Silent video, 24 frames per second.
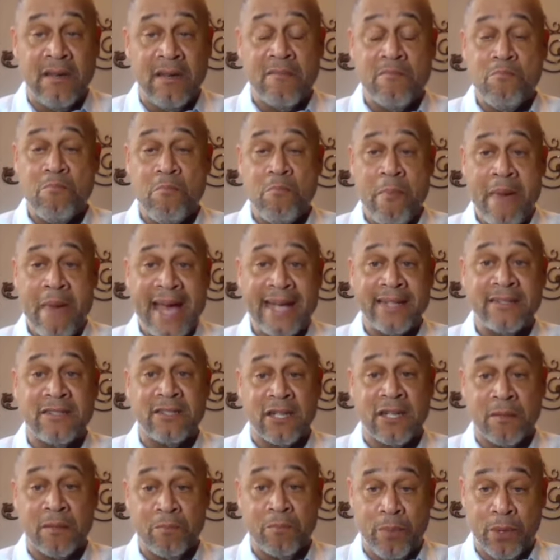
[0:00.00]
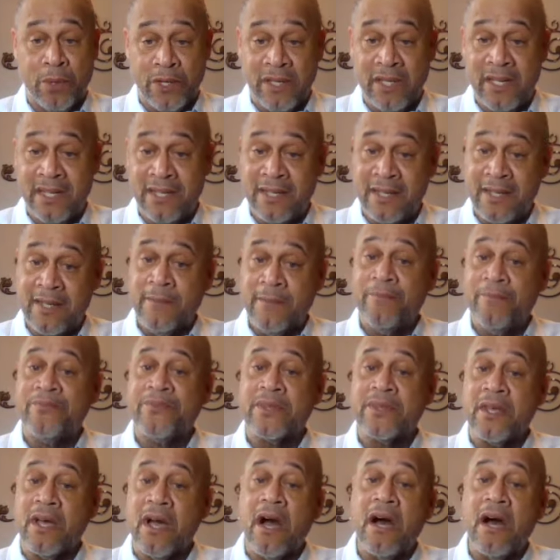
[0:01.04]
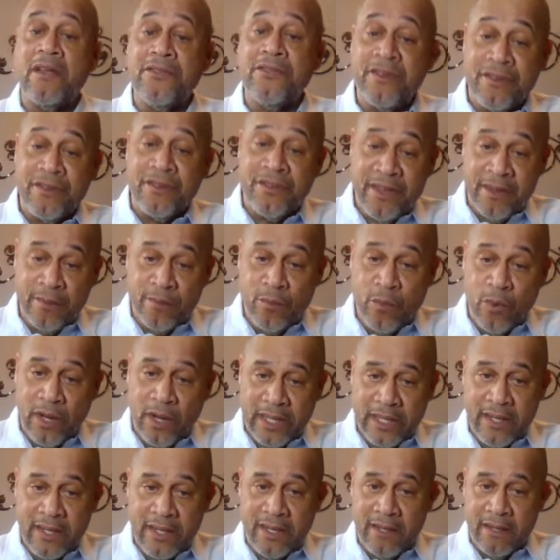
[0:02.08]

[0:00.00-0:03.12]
magic bullet other than what